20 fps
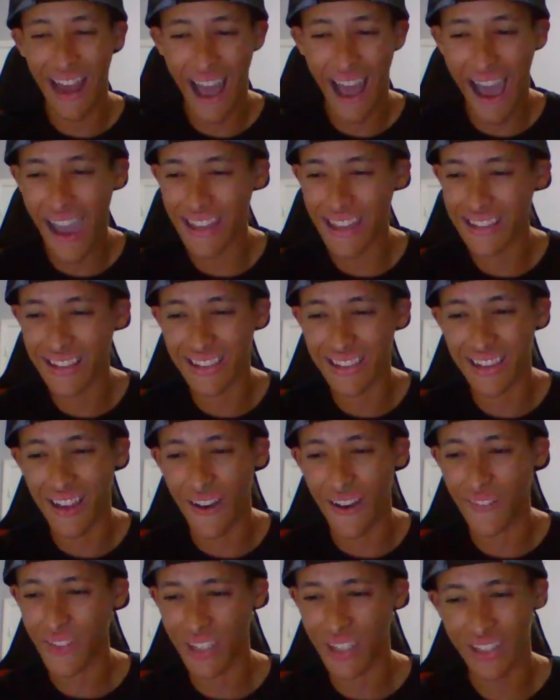I
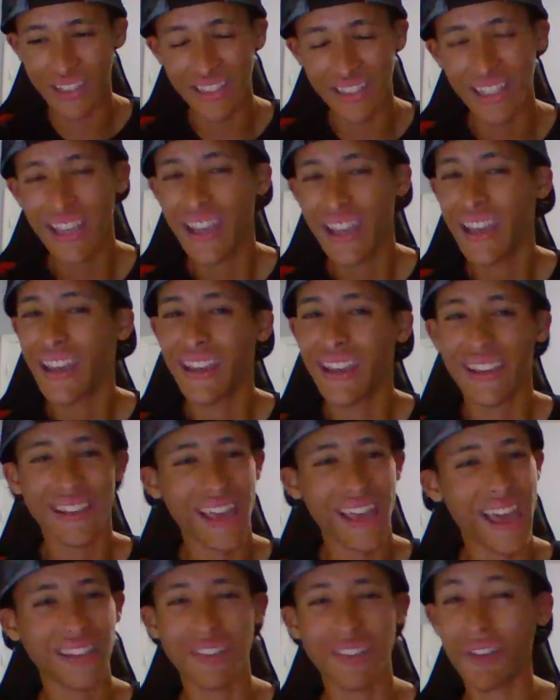love it.
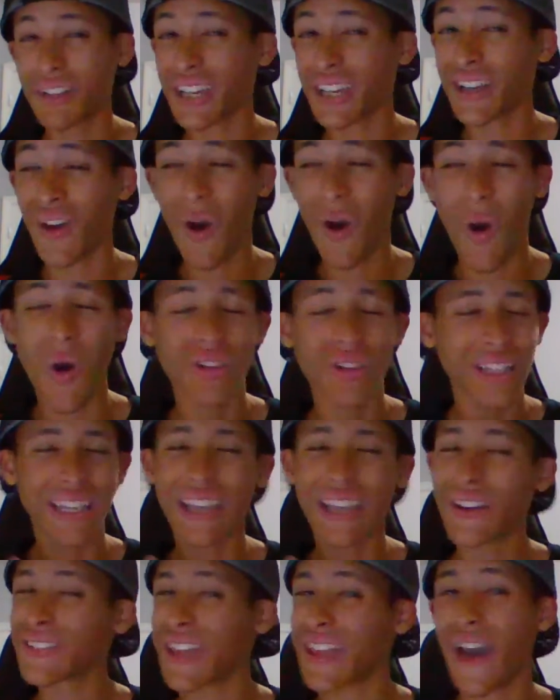And you can only
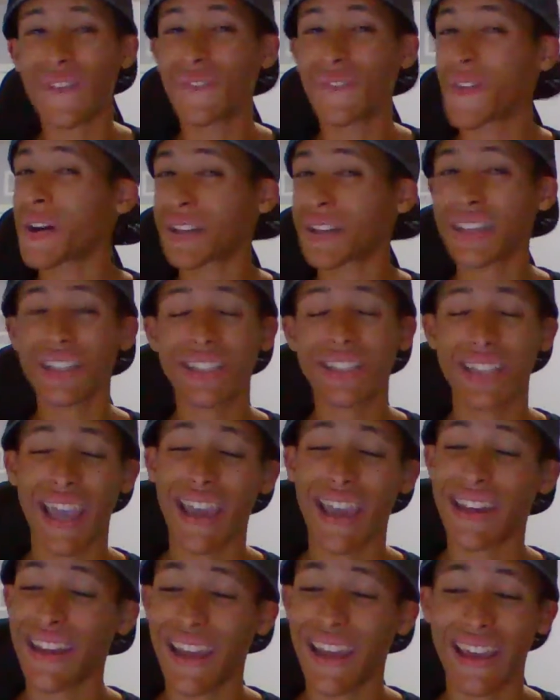hear that fucking
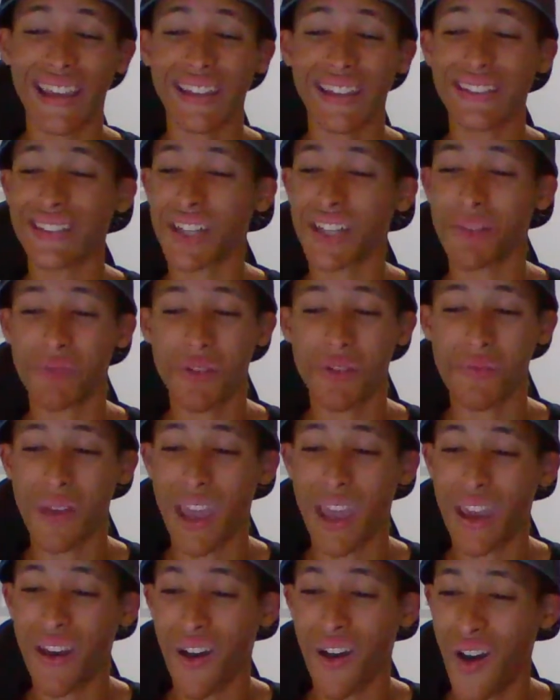chant AEW,
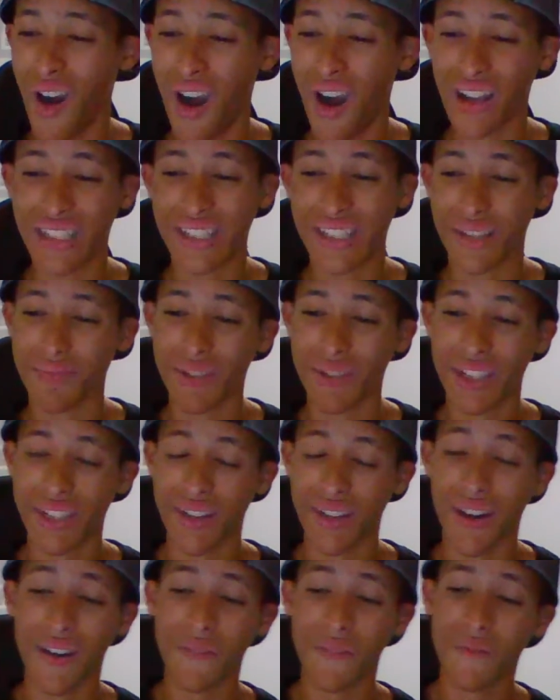man. Awesome
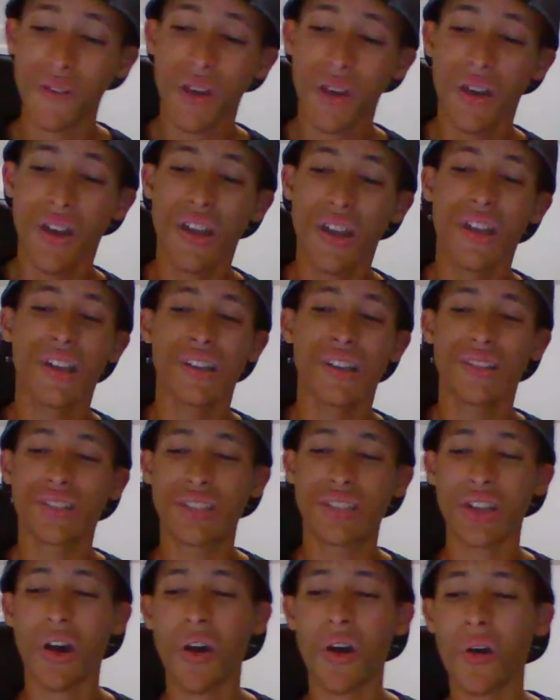stuff.
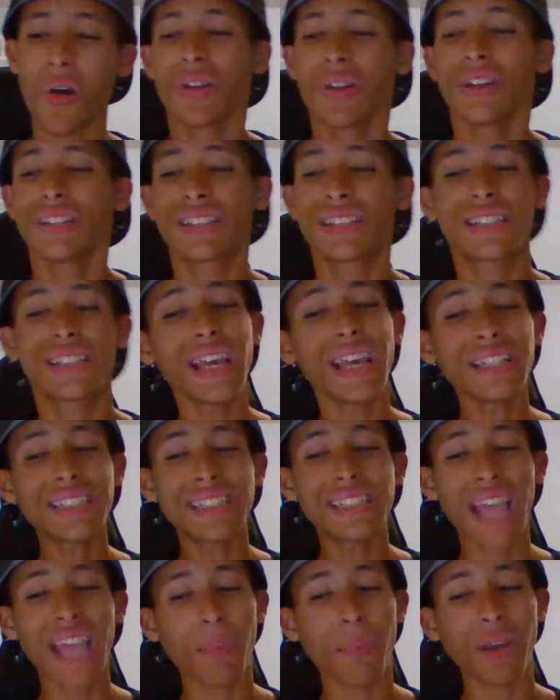So, since
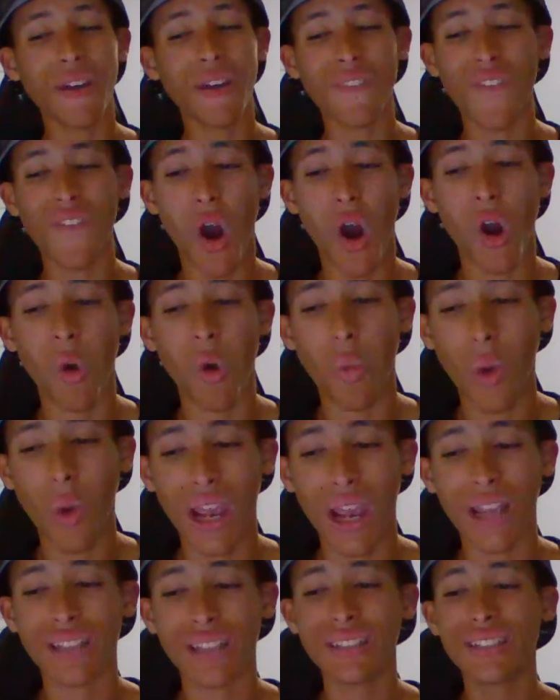Semi-Gavar
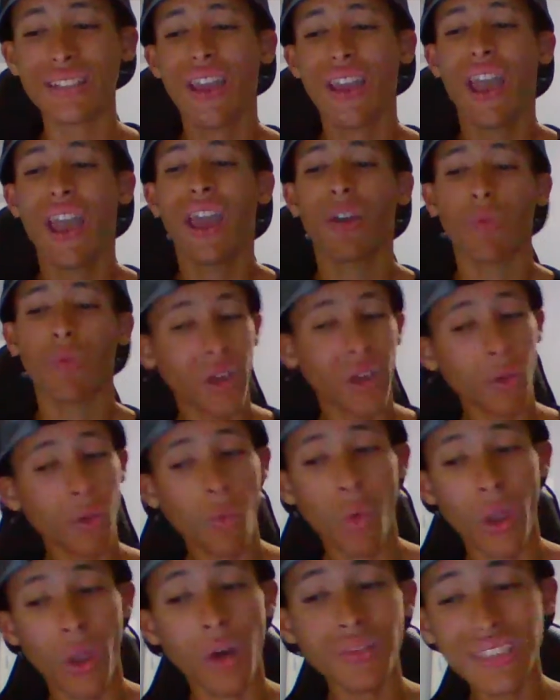wins, we
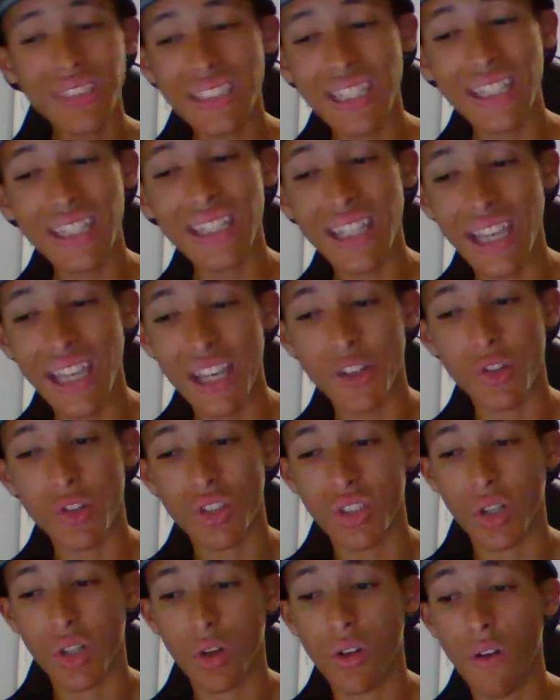will see the Inner
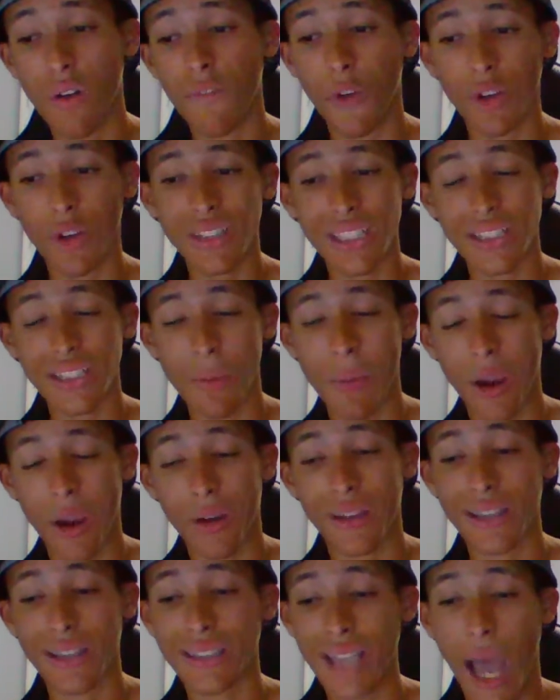Circle versus
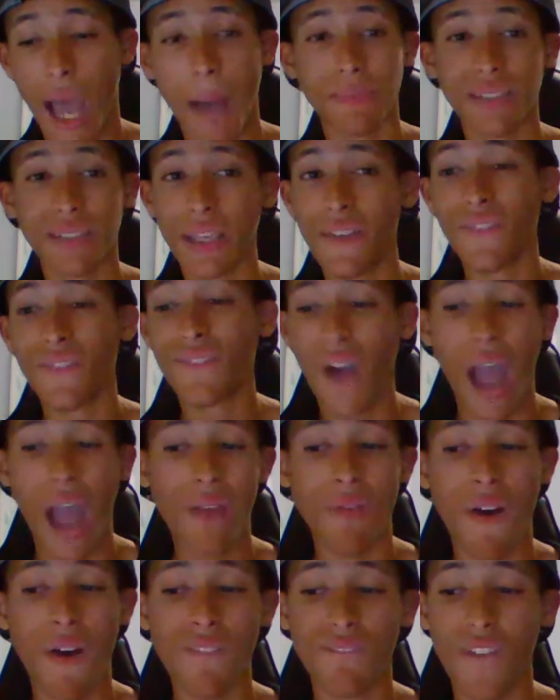American Top Team
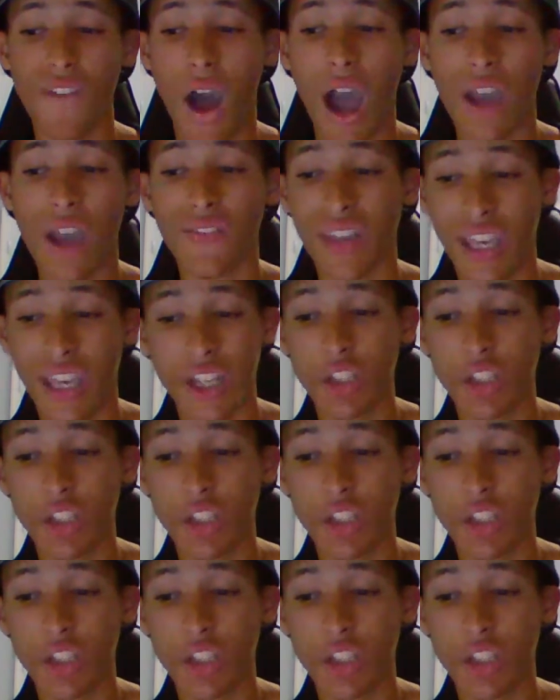5-on-5 in